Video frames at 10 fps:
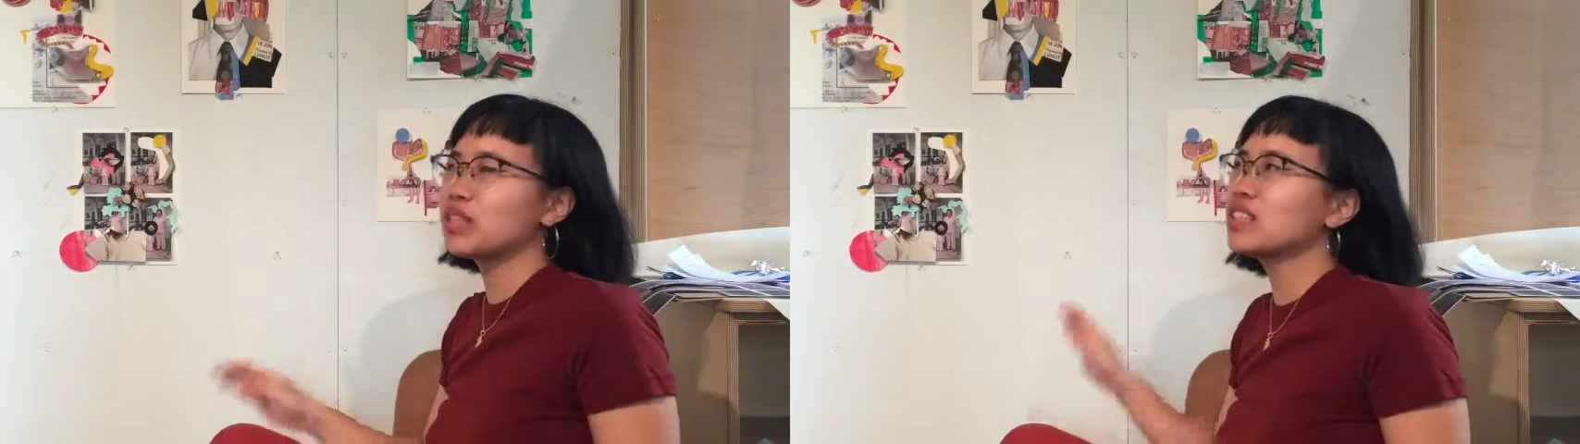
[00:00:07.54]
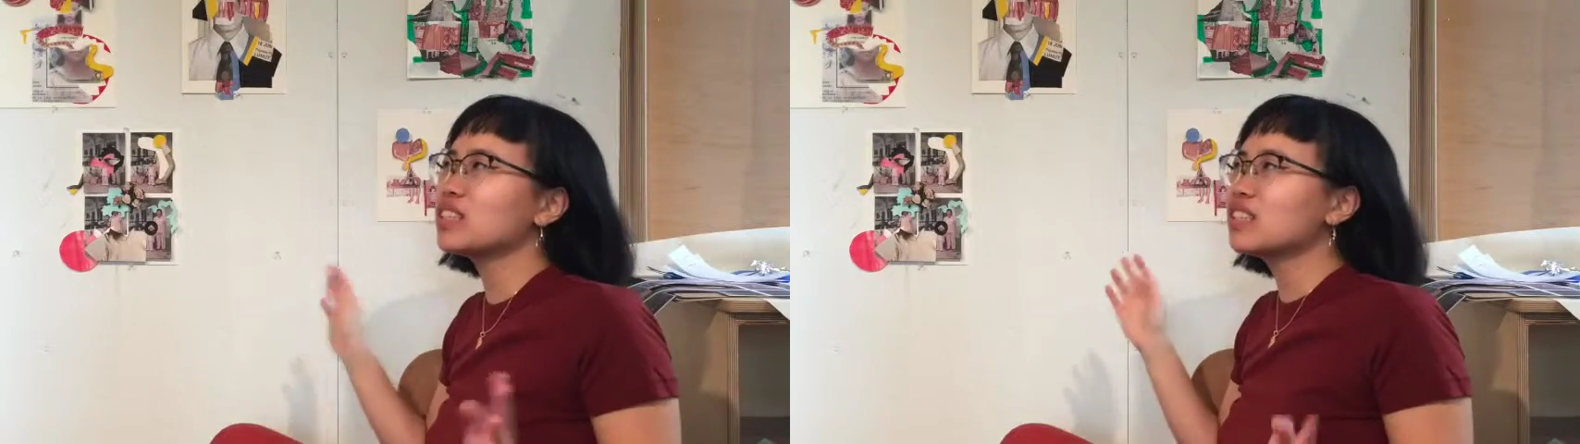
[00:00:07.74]

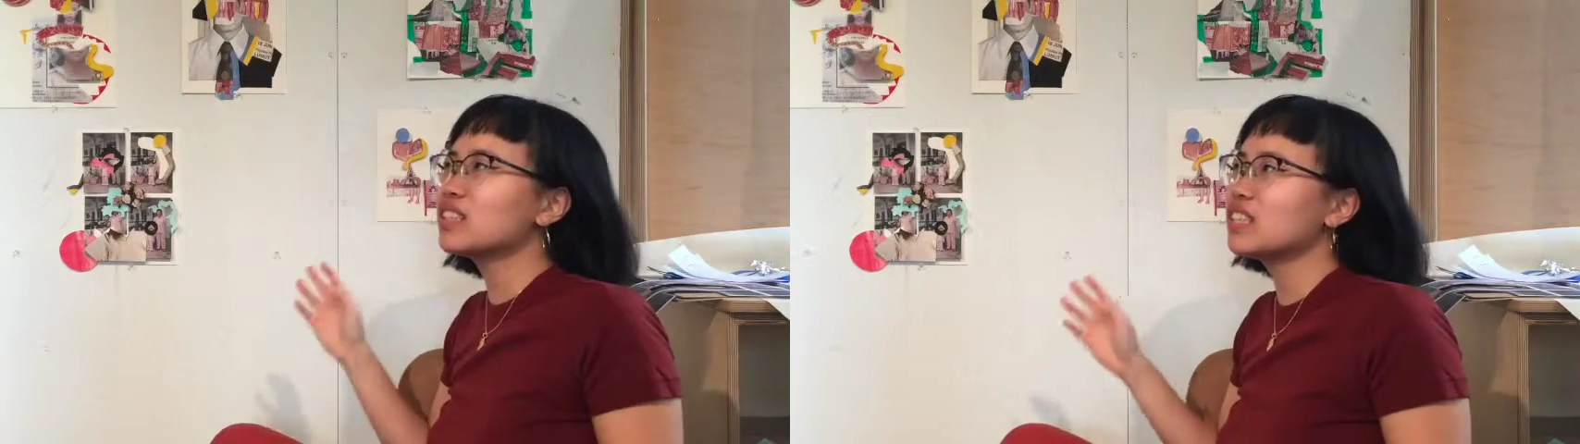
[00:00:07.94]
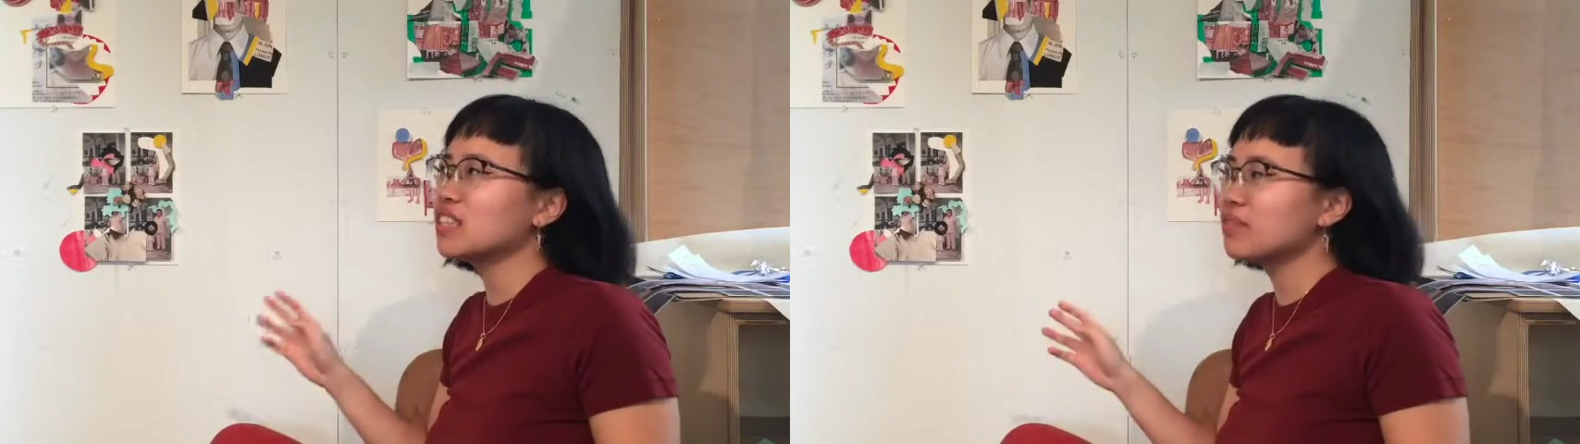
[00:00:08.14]

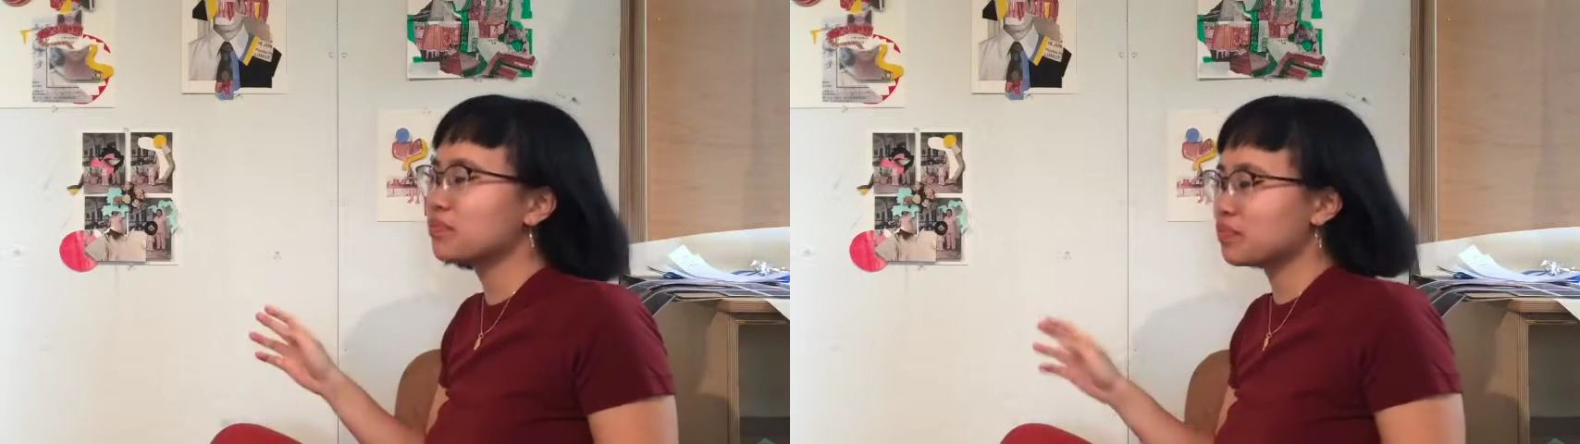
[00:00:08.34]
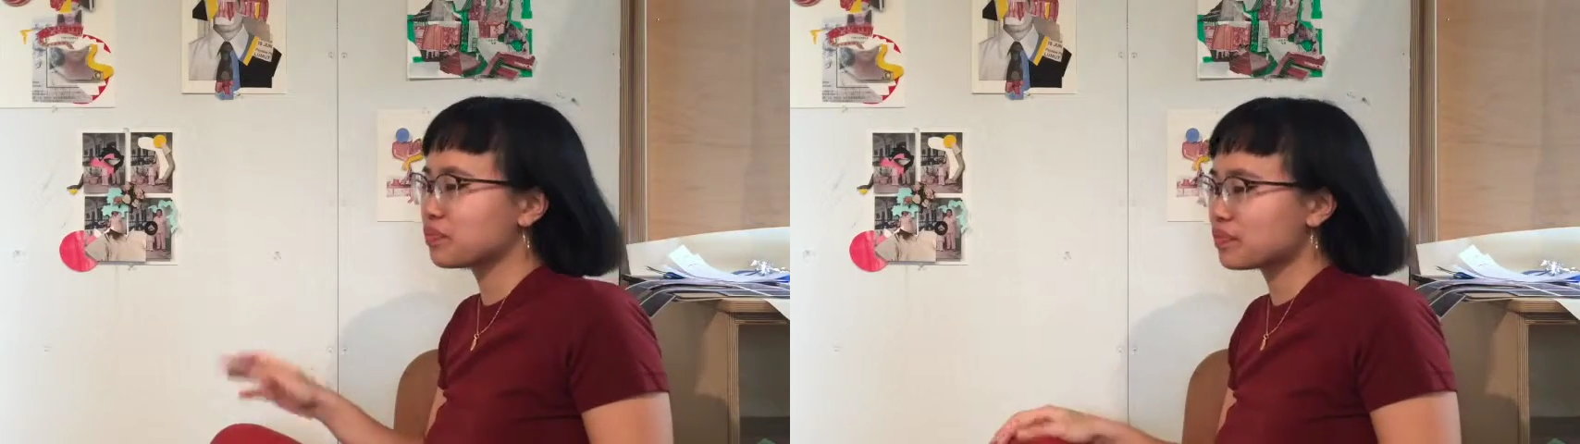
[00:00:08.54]
basically,
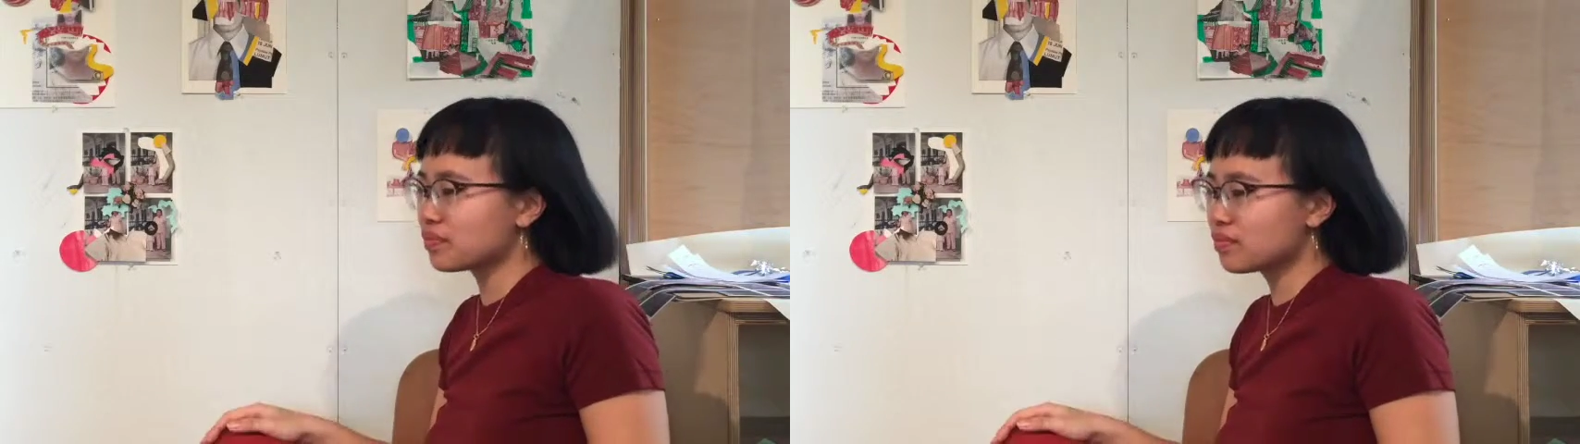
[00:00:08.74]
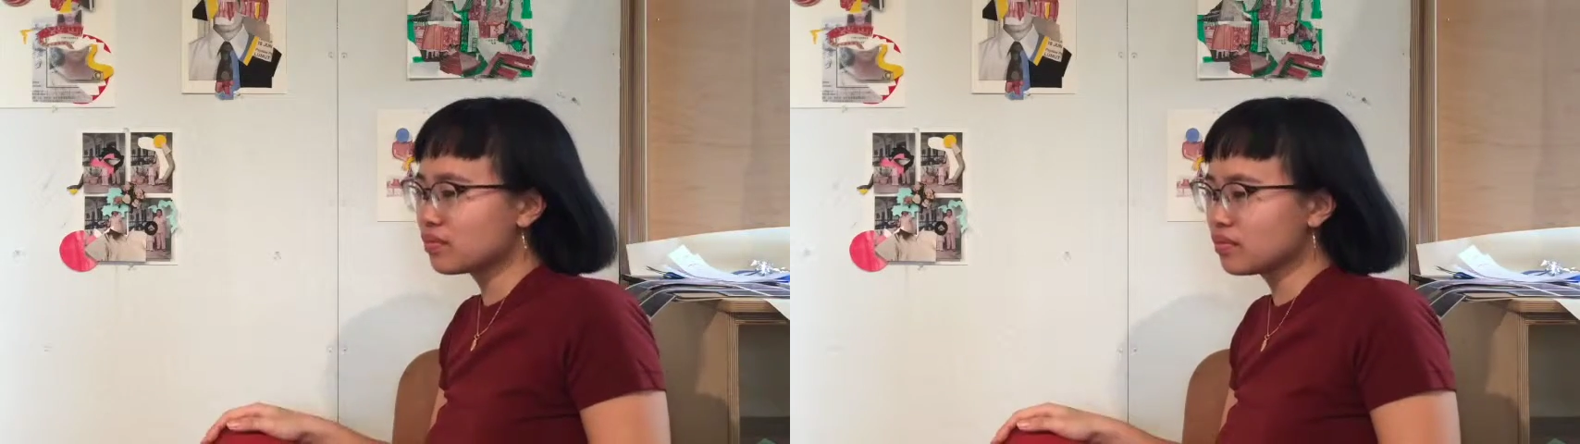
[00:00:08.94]

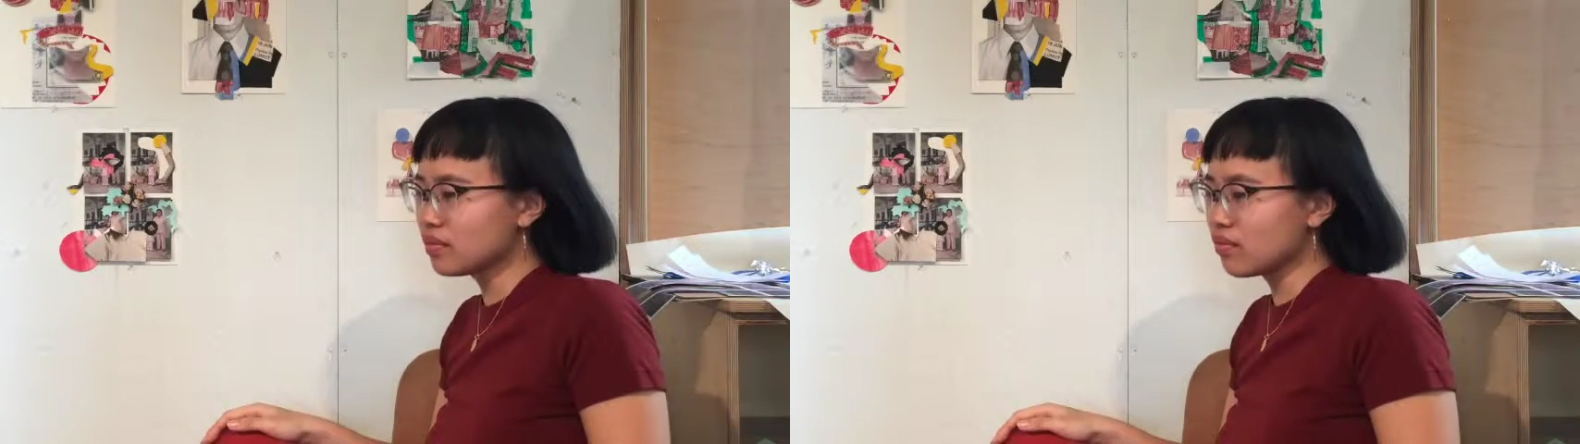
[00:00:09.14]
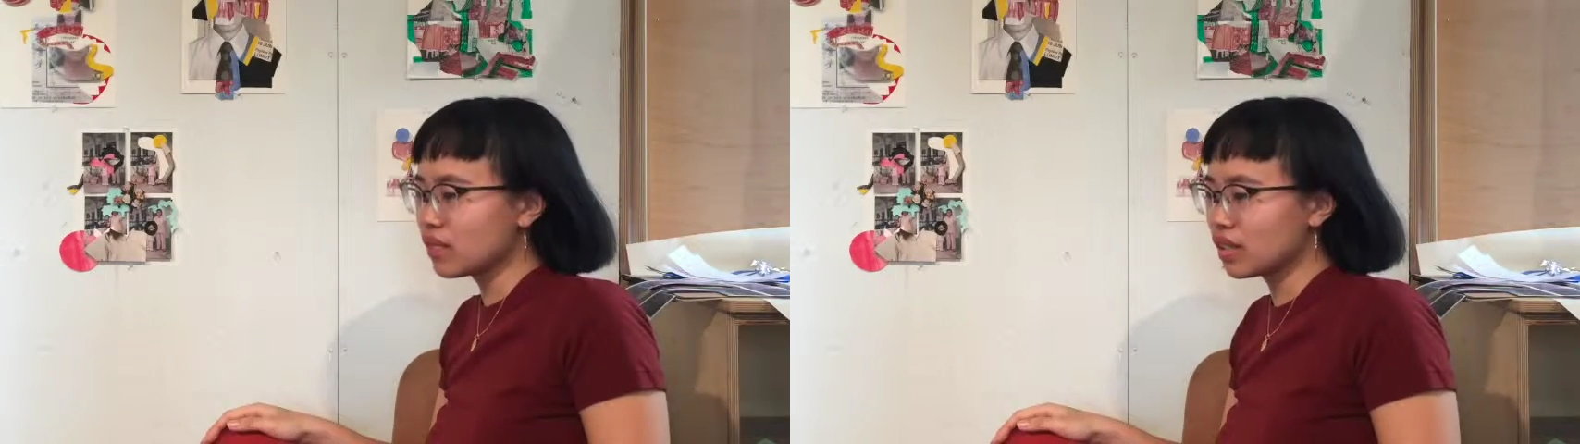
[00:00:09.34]

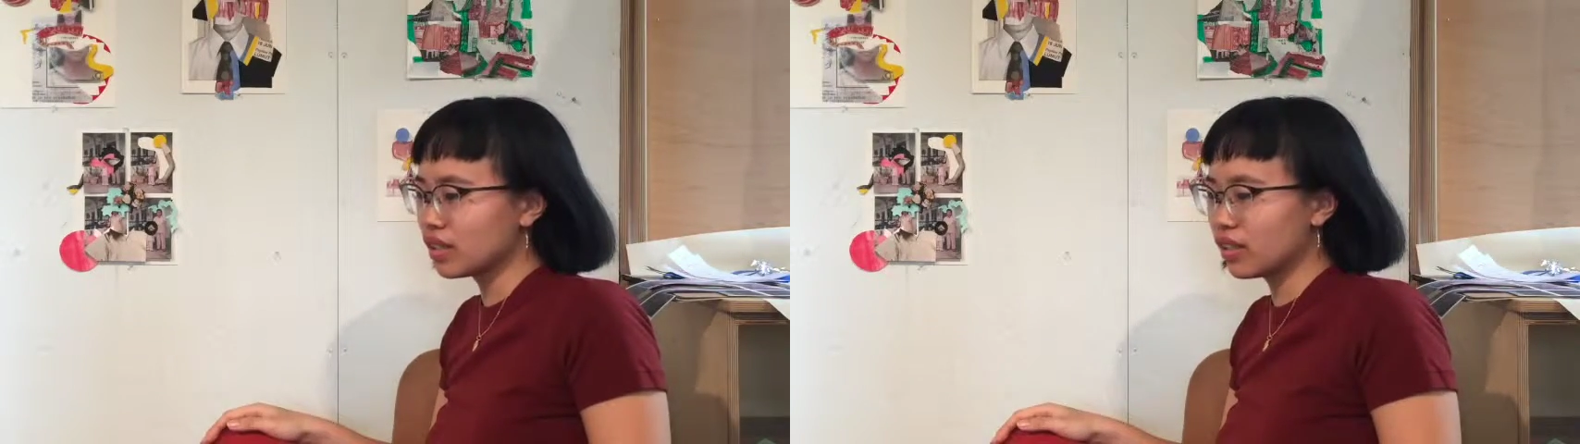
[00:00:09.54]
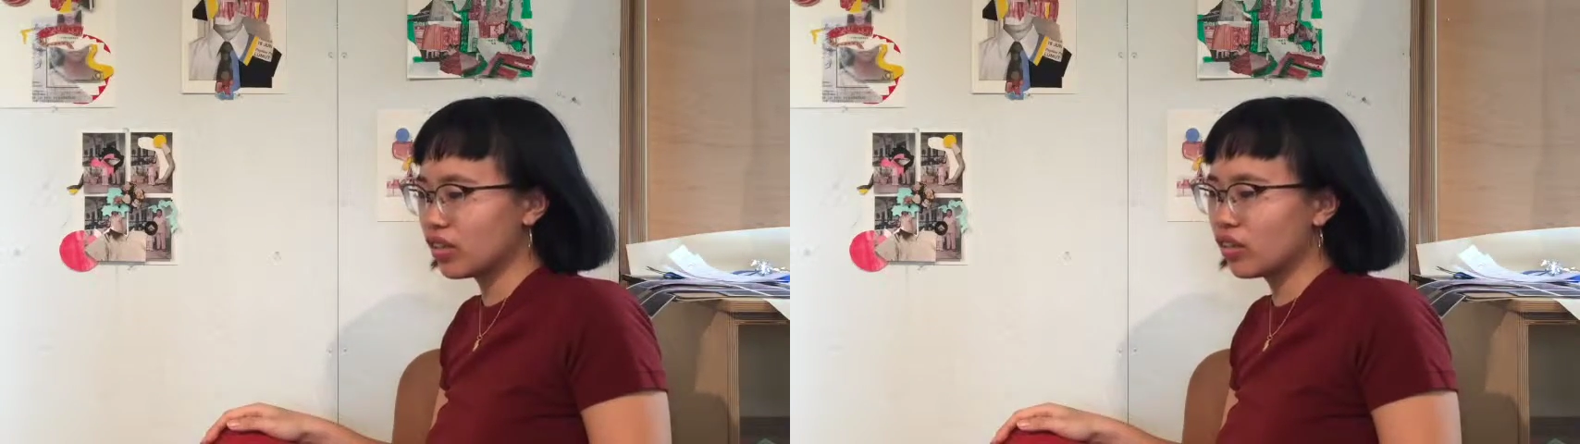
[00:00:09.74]

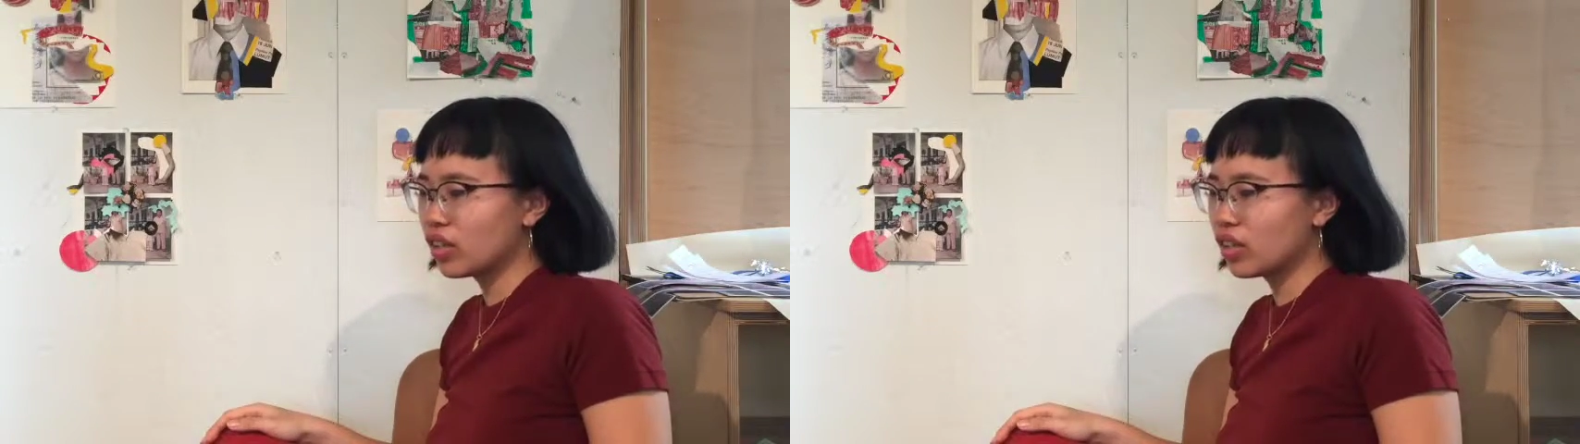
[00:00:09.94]
you know,